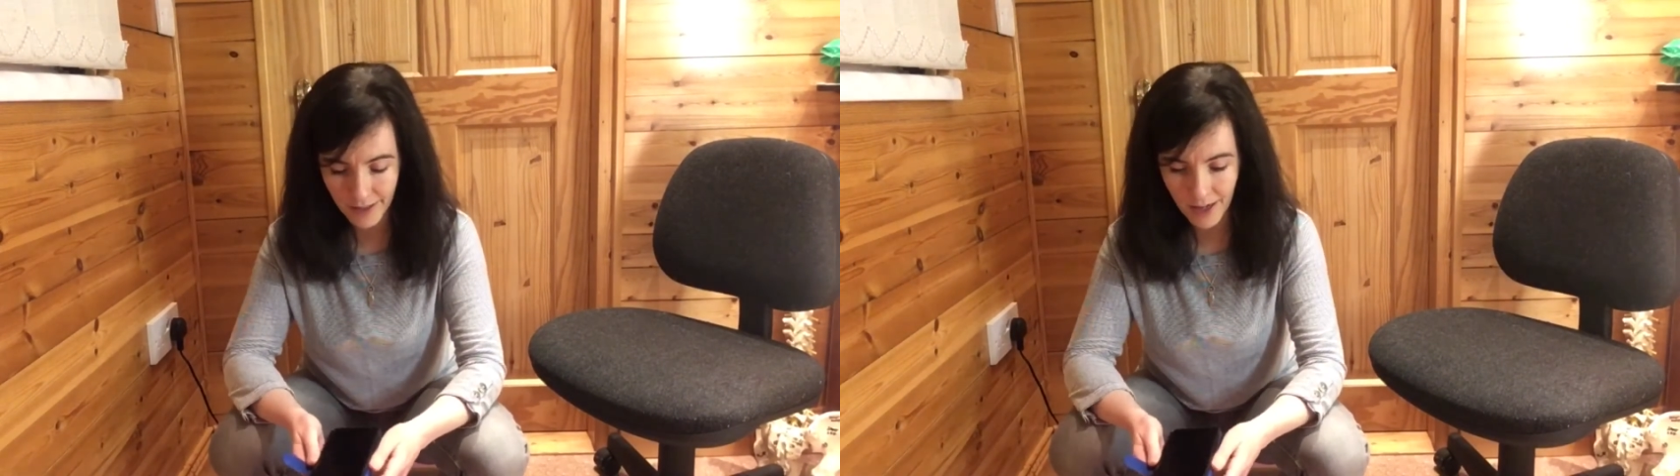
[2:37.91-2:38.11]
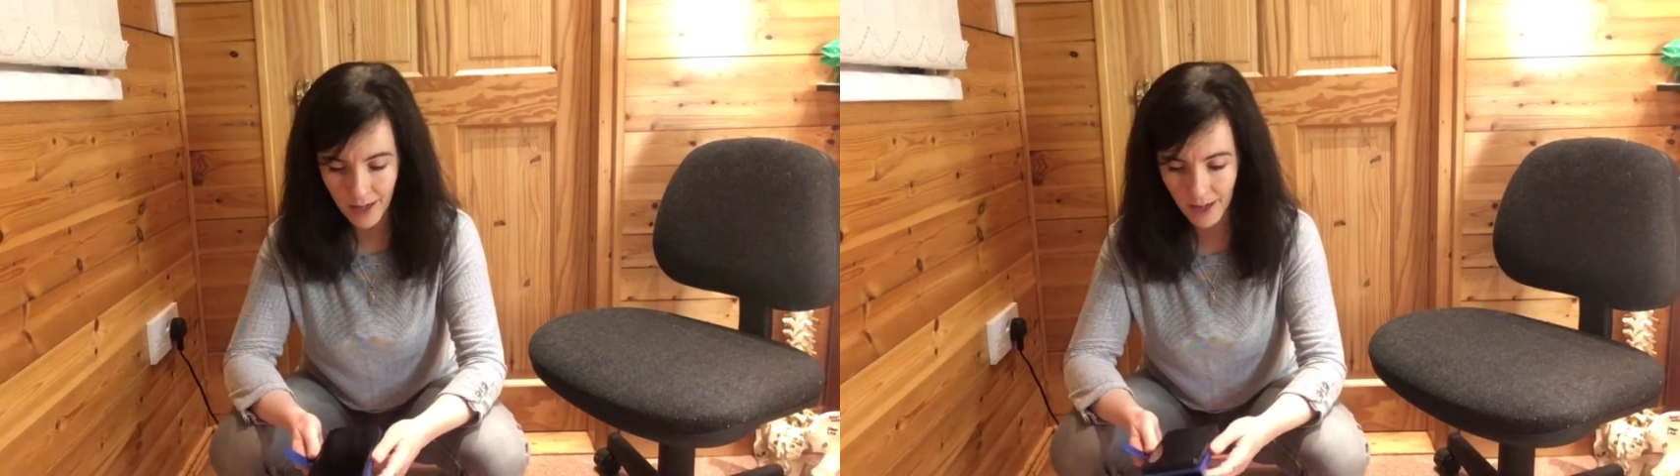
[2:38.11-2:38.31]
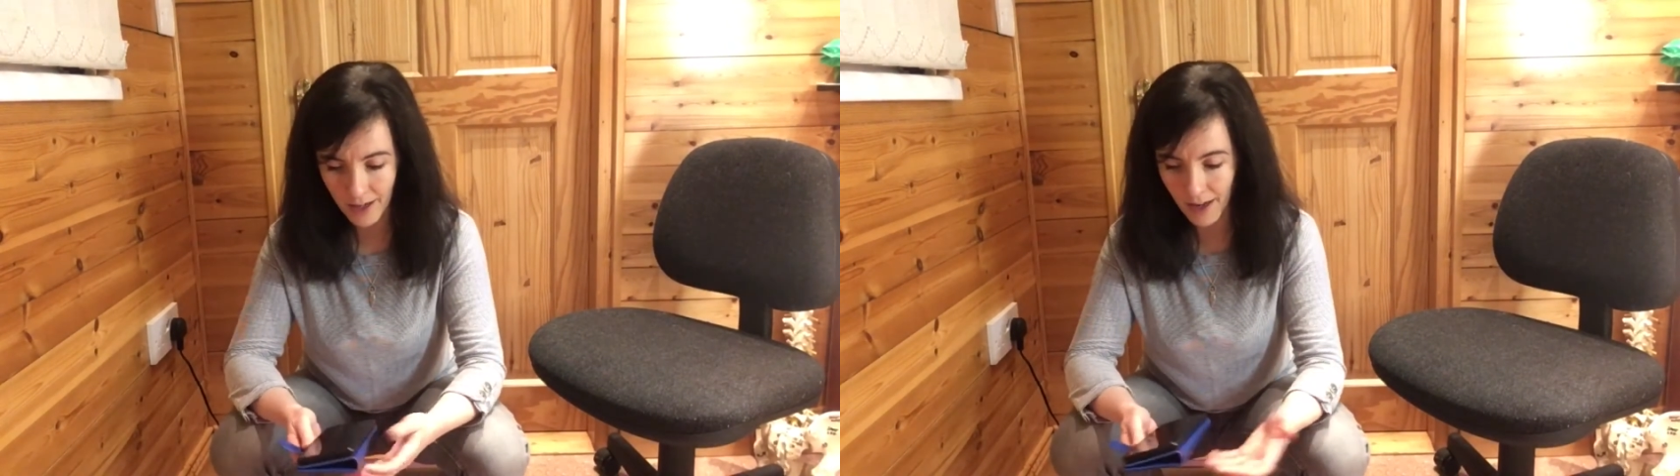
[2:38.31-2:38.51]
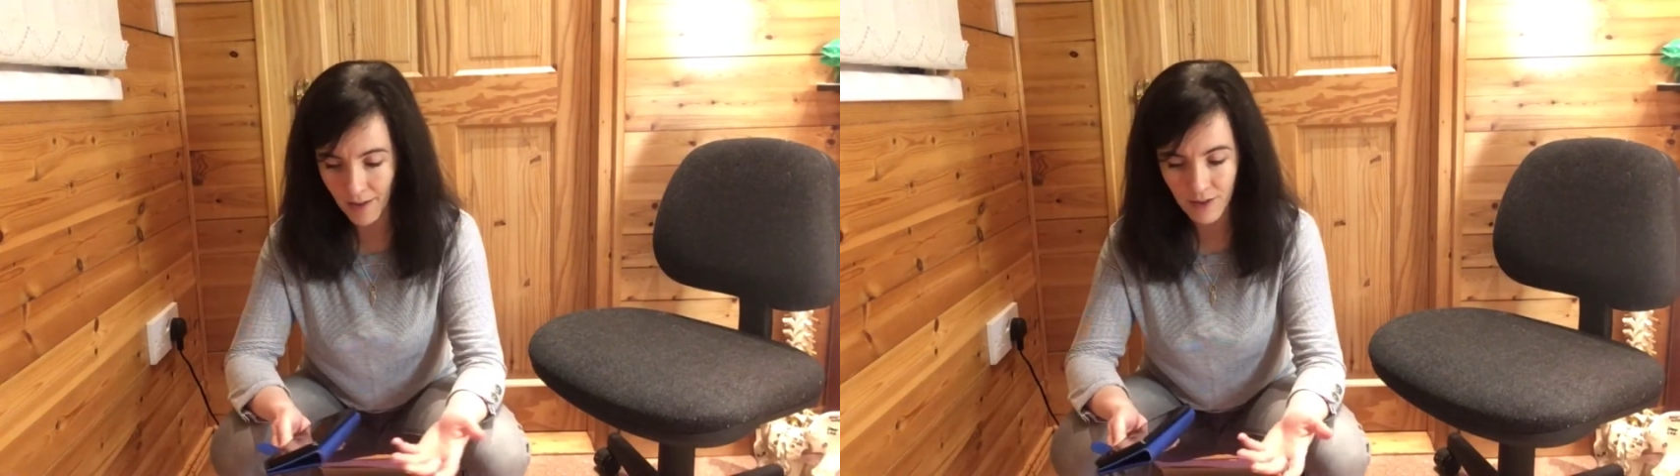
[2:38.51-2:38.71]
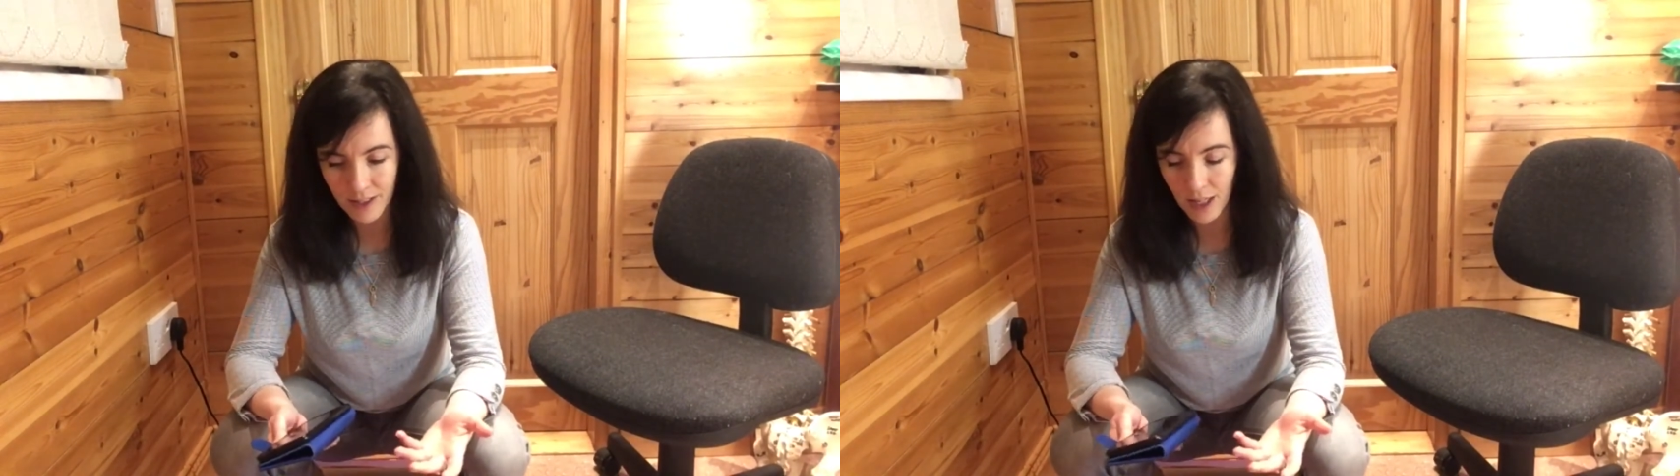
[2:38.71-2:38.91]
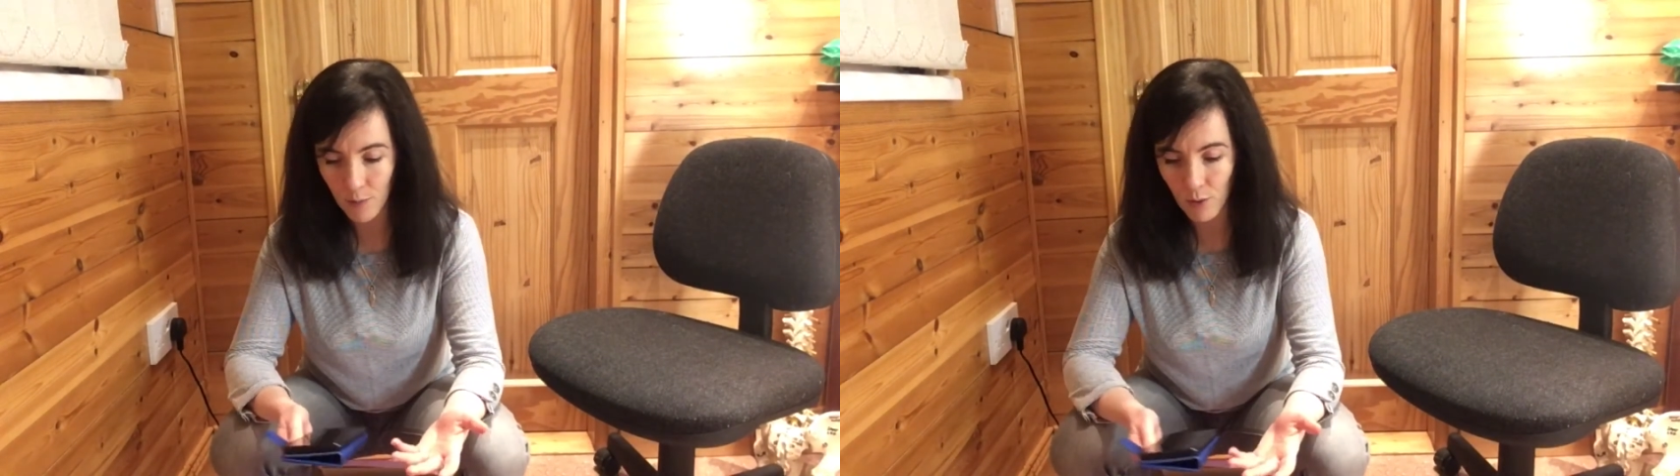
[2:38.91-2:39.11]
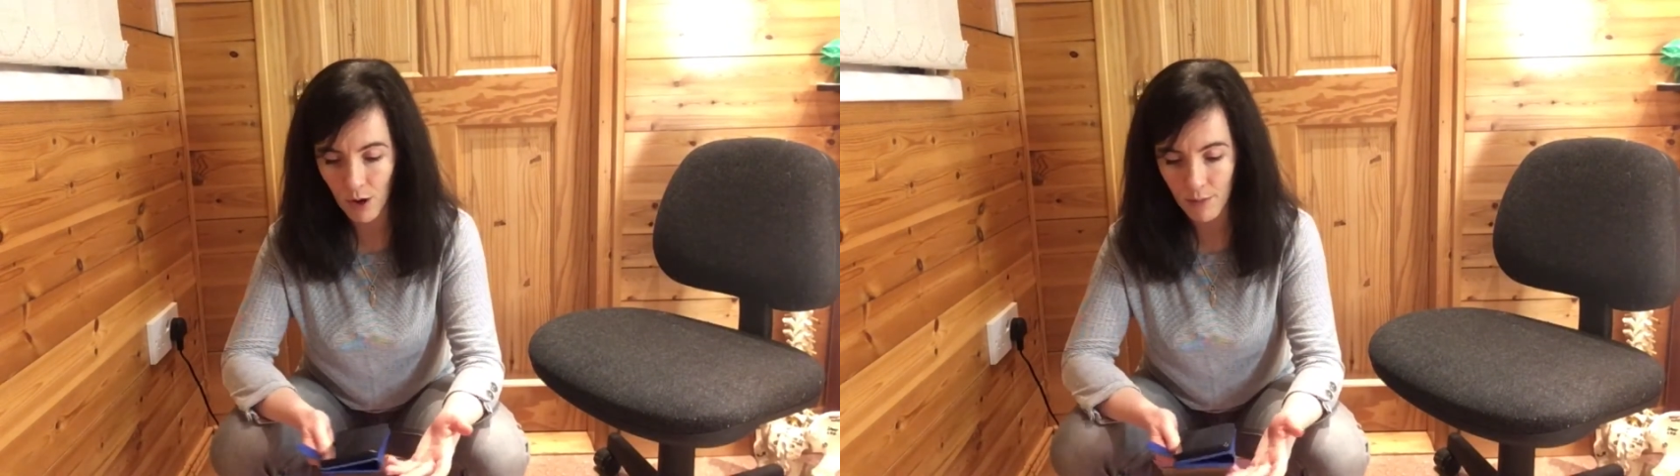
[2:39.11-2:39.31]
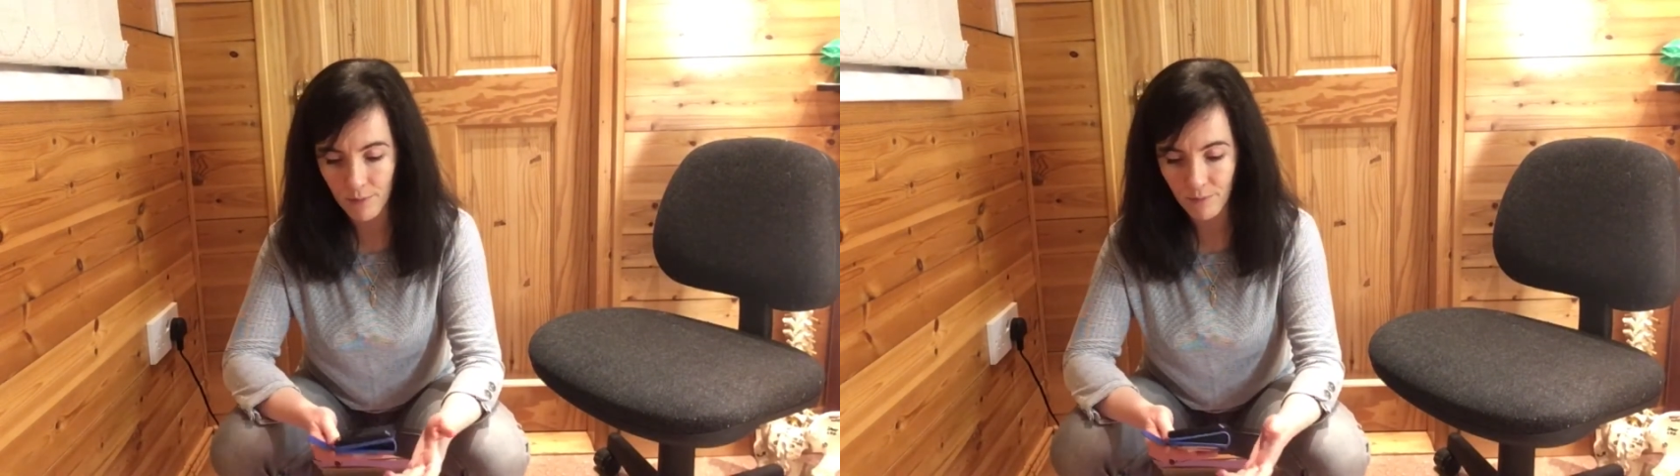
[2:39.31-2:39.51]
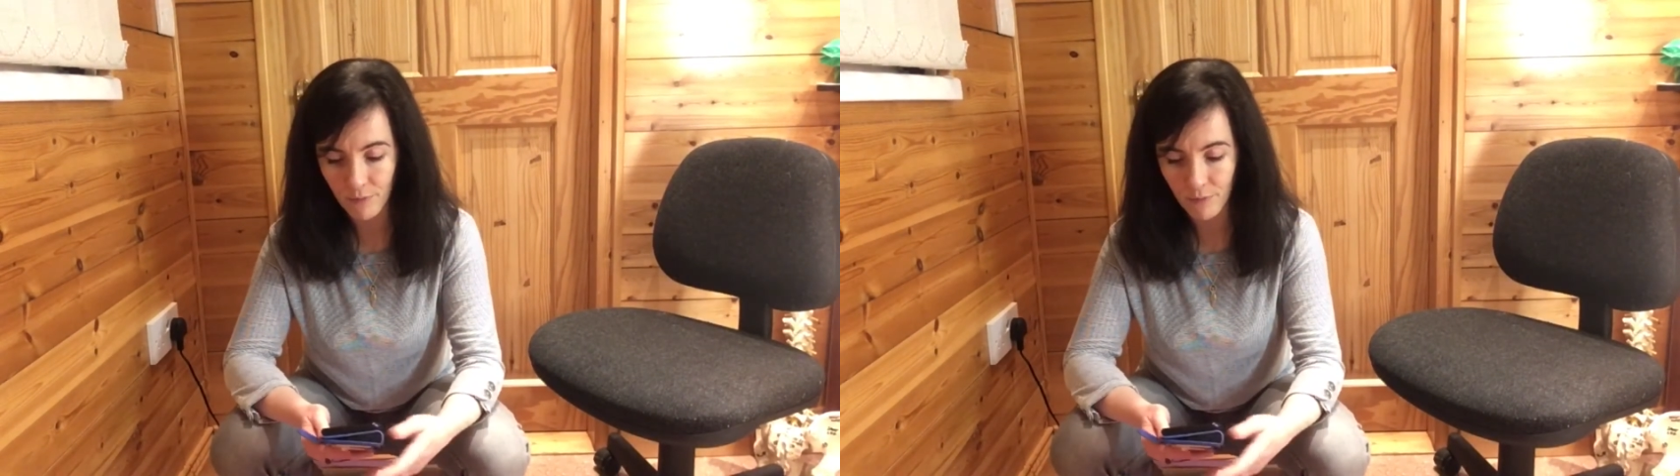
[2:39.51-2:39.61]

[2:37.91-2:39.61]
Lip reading: and have the same problem,